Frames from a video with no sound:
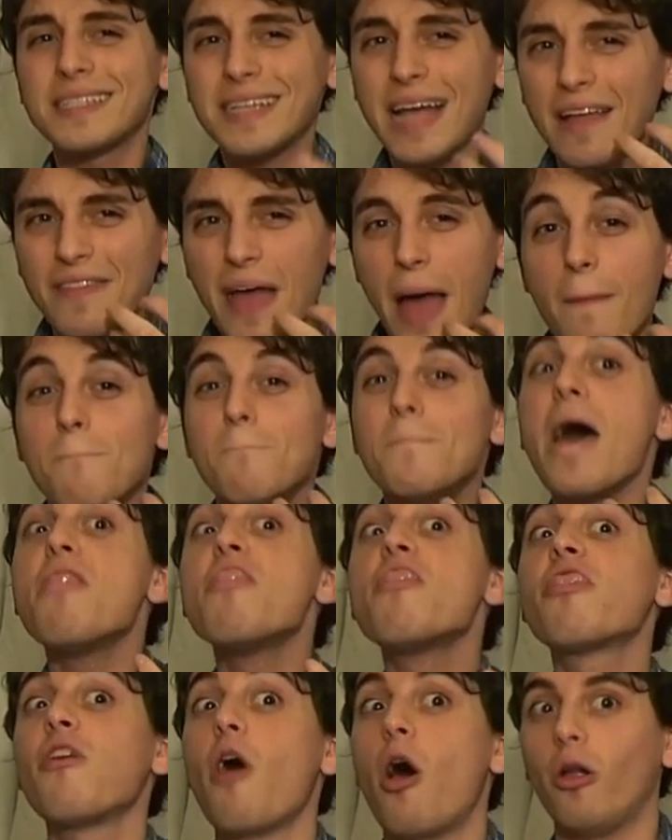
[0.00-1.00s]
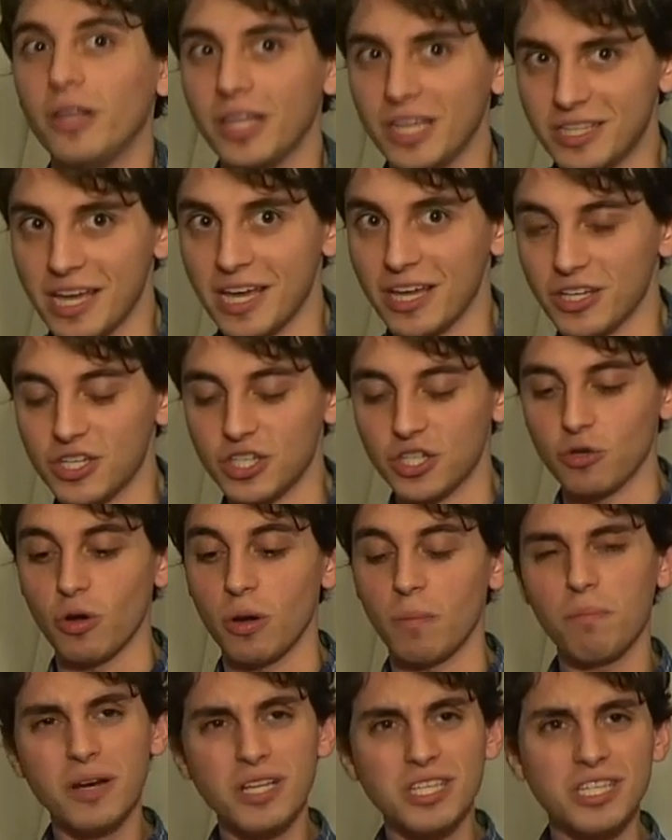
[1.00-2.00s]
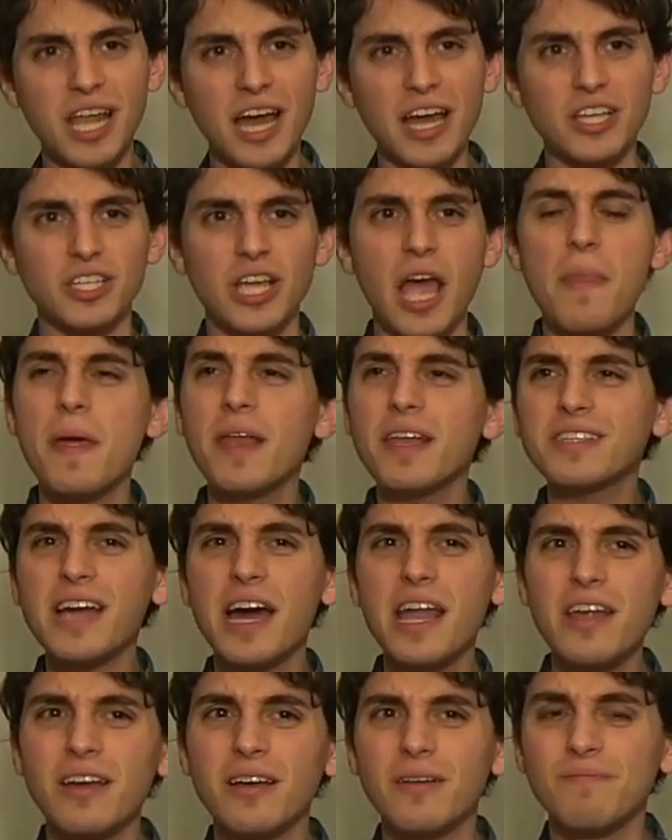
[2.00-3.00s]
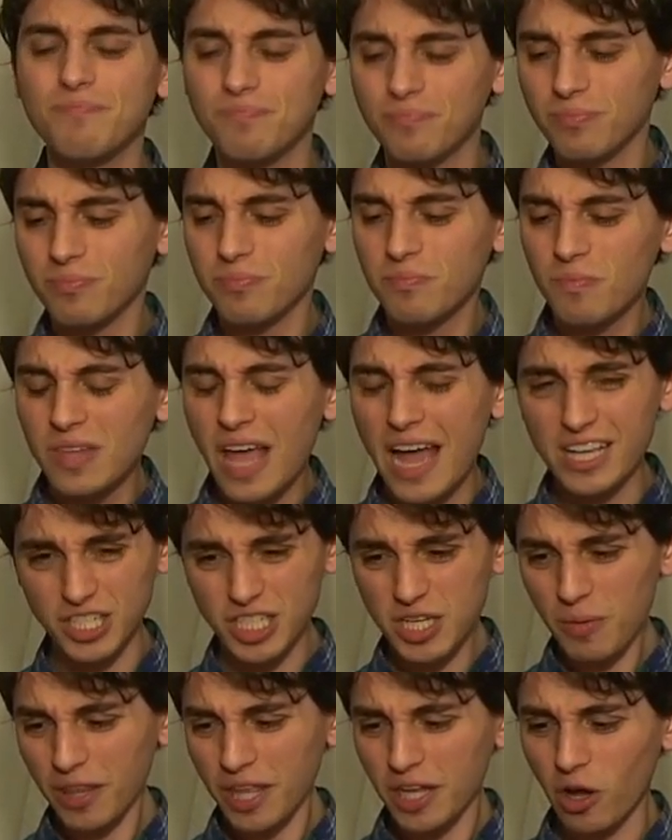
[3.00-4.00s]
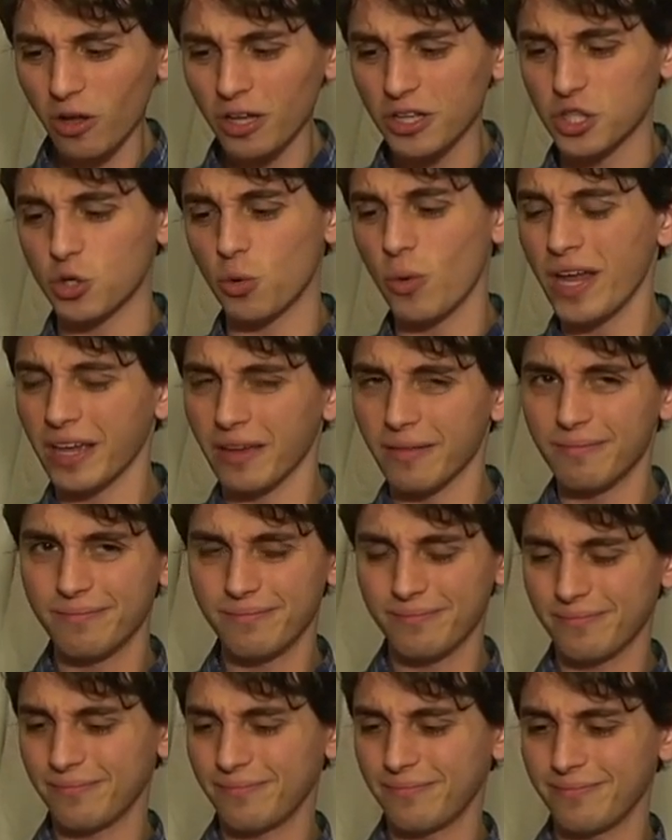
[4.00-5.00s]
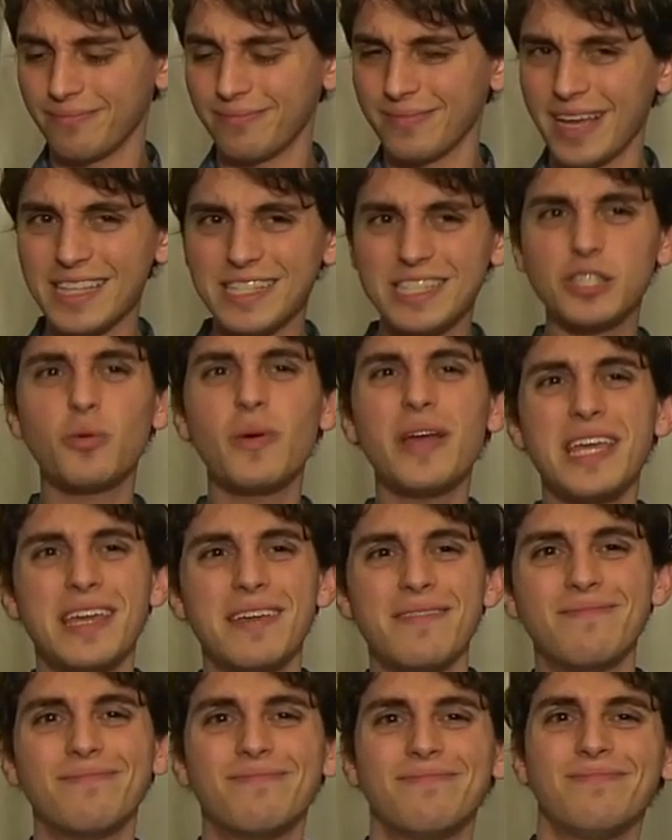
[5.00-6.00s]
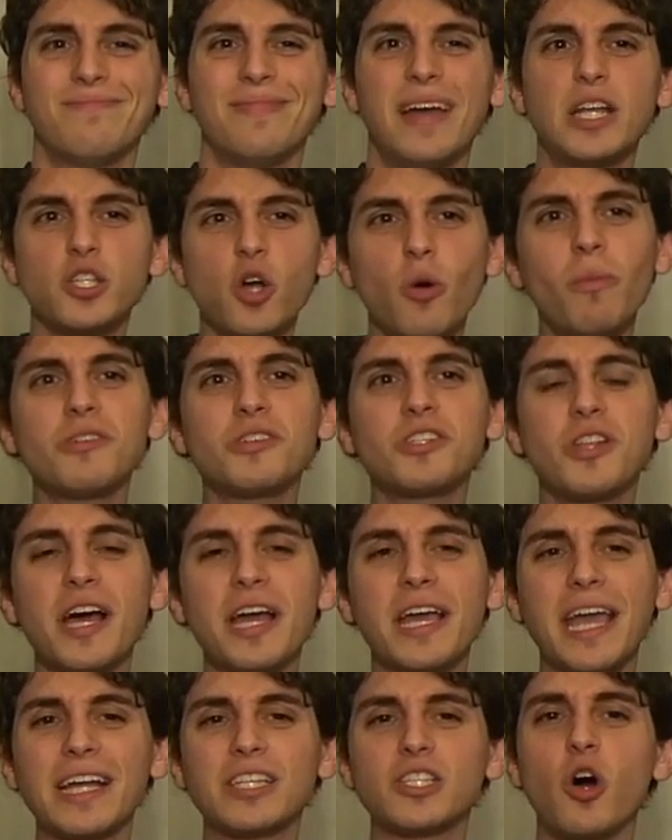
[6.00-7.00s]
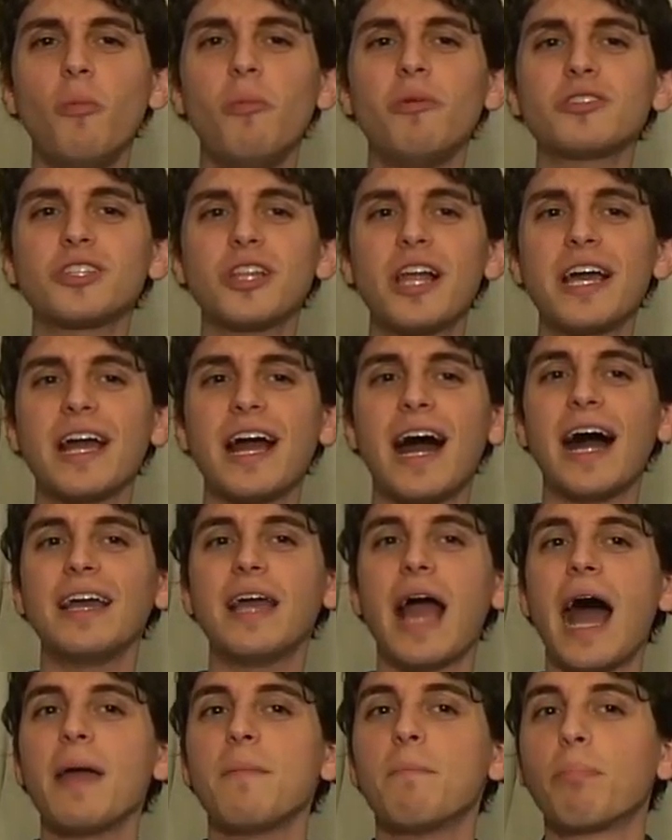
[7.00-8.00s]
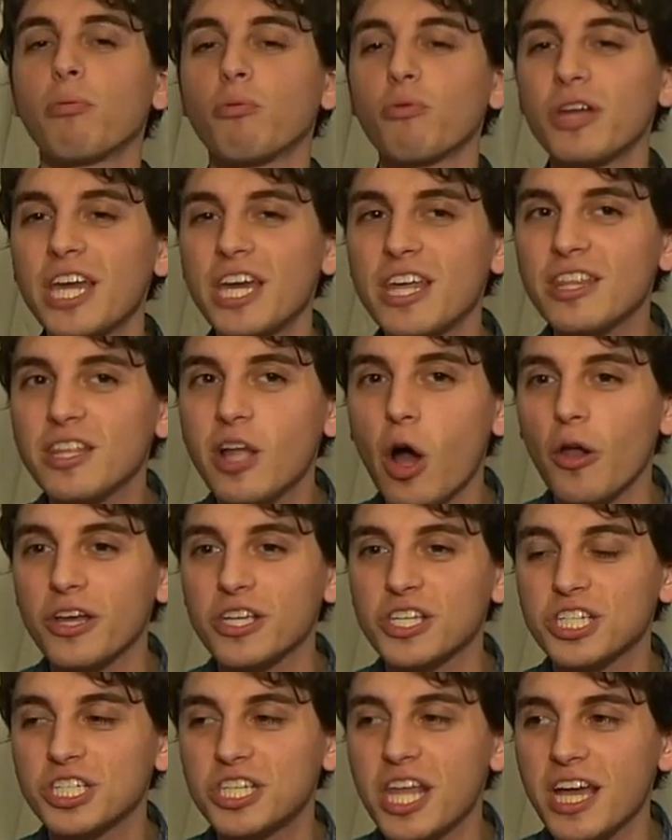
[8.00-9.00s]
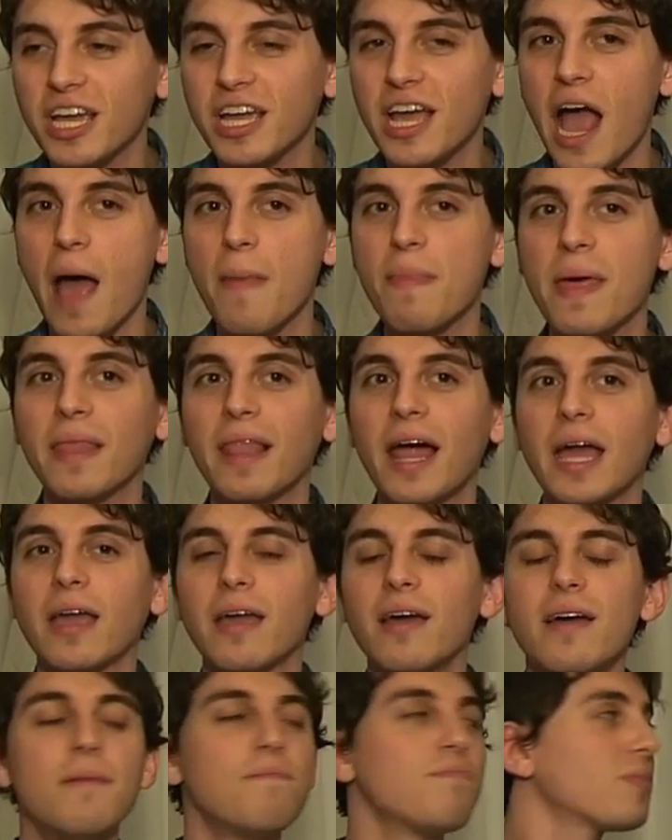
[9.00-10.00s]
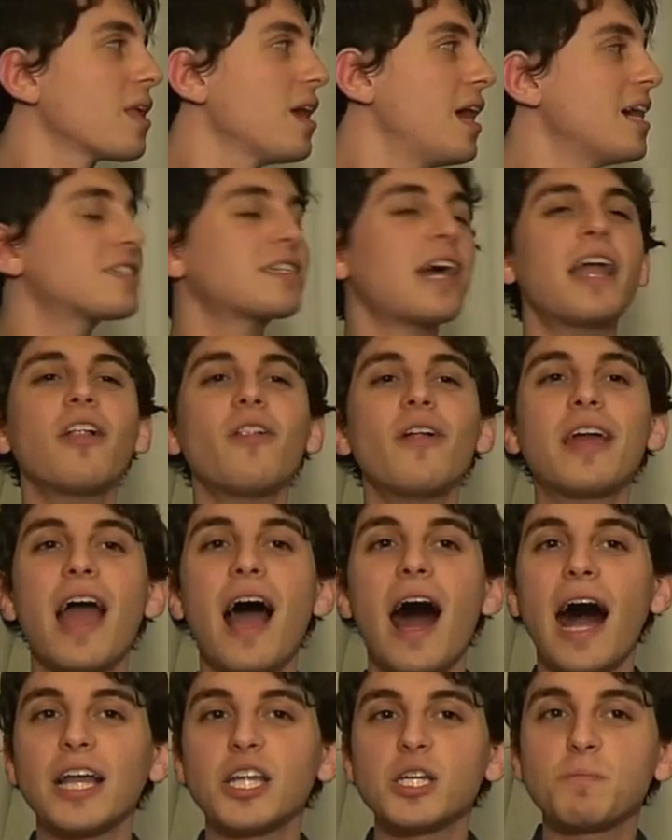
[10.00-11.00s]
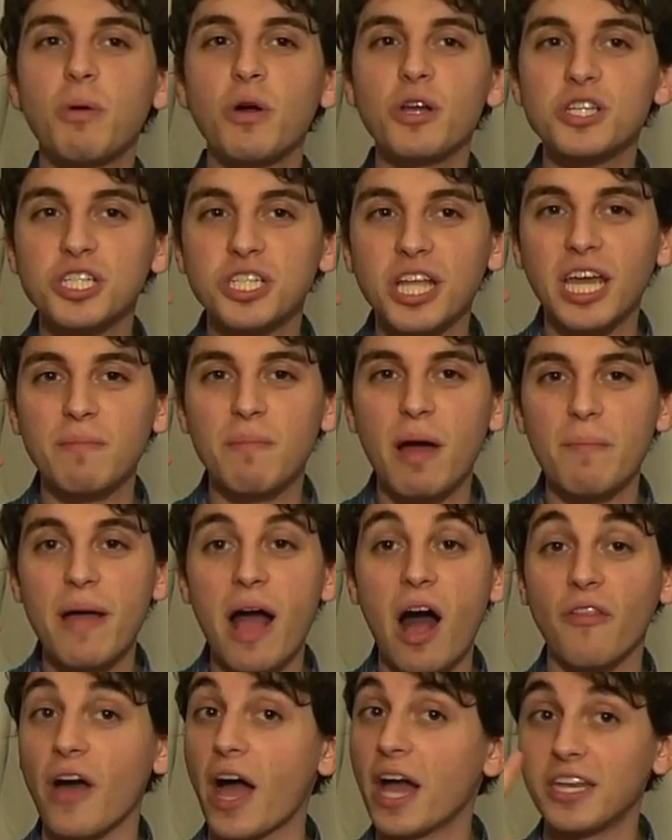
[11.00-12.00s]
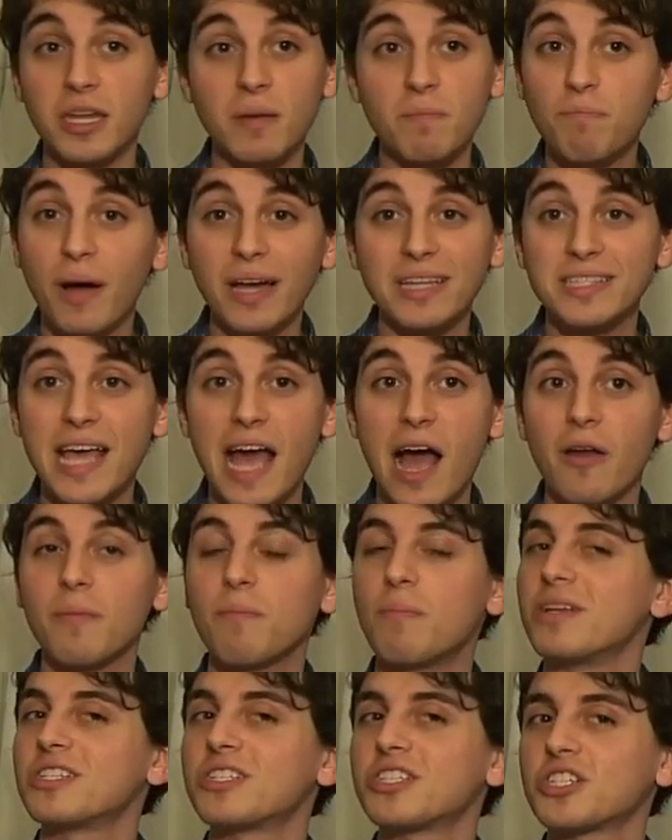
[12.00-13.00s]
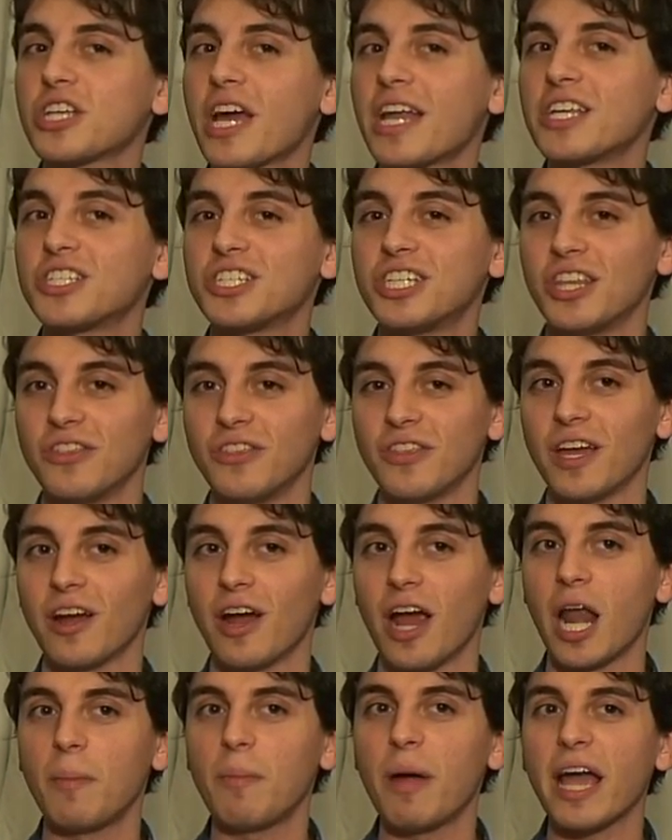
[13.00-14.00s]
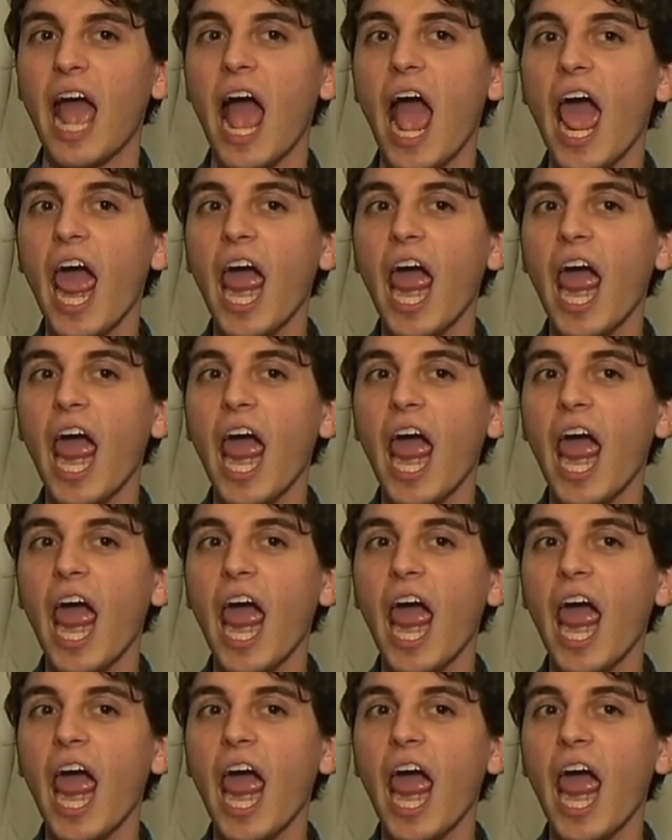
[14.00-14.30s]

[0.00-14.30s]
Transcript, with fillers: got that menthol taste to it, but it's nice. And then it's kind of, I see why they call it twig. It's twiggy. It's almost like, it's almost like I, I breathed on a stick and then like, it's kind of like I just put a stick in my mouth. I didn't bite down, but it's just kind of sitting there. And I'm like,